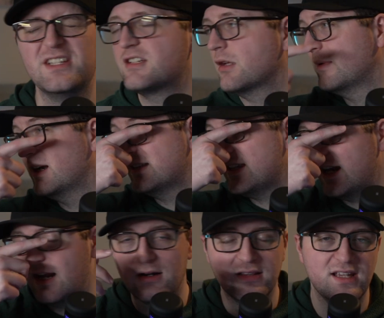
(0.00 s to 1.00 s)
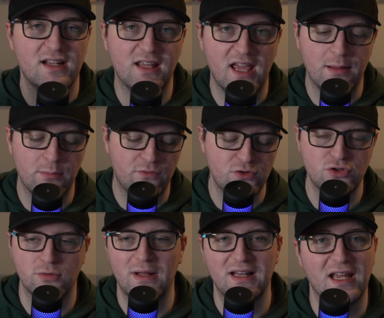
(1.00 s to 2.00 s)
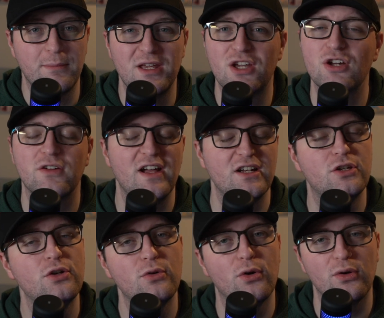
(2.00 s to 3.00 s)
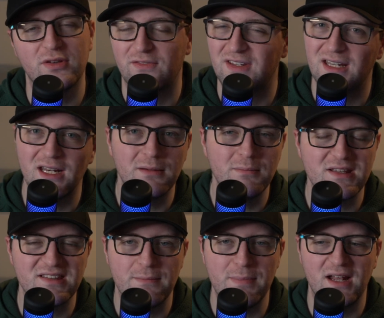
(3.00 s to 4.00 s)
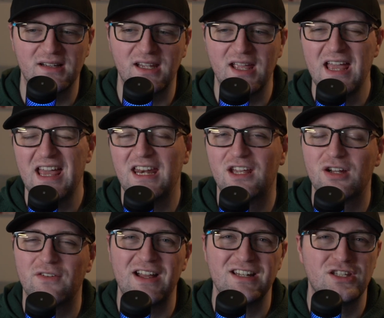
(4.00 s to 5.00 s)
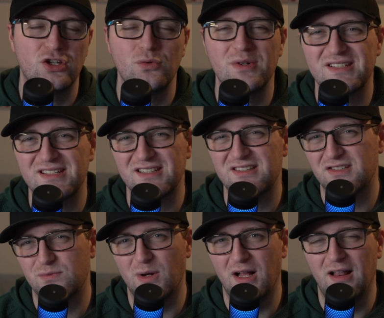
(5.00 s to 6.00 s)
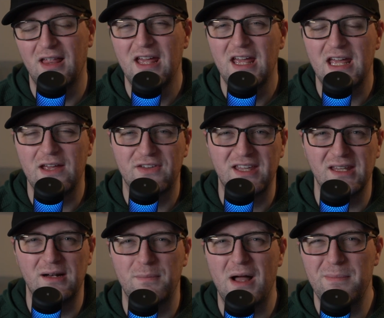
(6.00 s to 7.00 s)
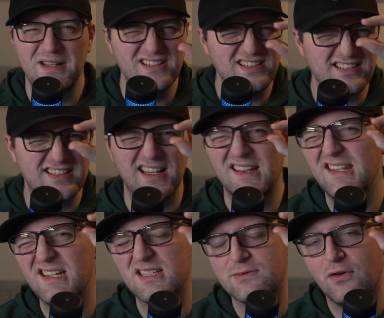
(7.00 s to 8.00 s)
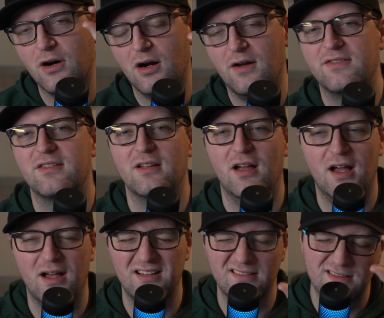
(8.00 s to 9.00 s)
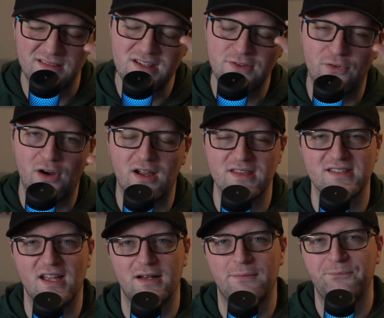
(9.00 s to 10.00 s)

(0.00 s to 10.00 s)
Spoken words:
could have been a 10 out of 10 game for Jude Bellingham. He could have had 2 goals if he didn't miss that penalty, and he could have had 2 assists as well if Kylian Mbappe just stayed this far onside.